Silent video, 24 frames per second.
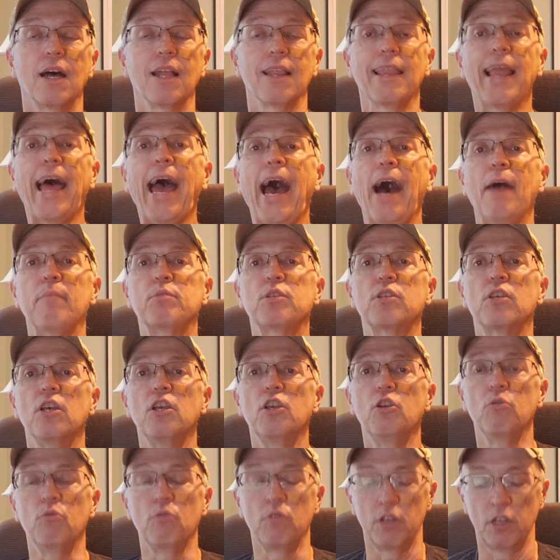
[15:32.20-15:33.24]
lapse.
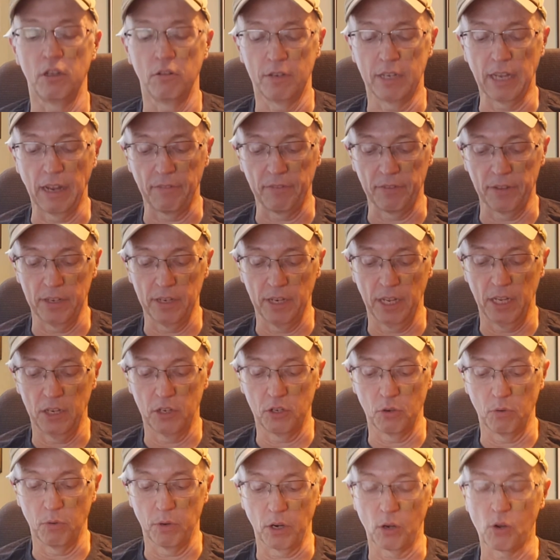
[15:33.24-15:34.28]
You definitely
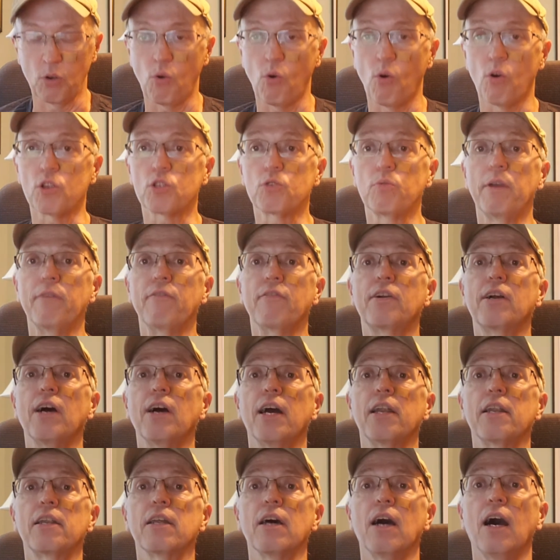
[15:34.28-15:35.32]
need to. And of course, we've got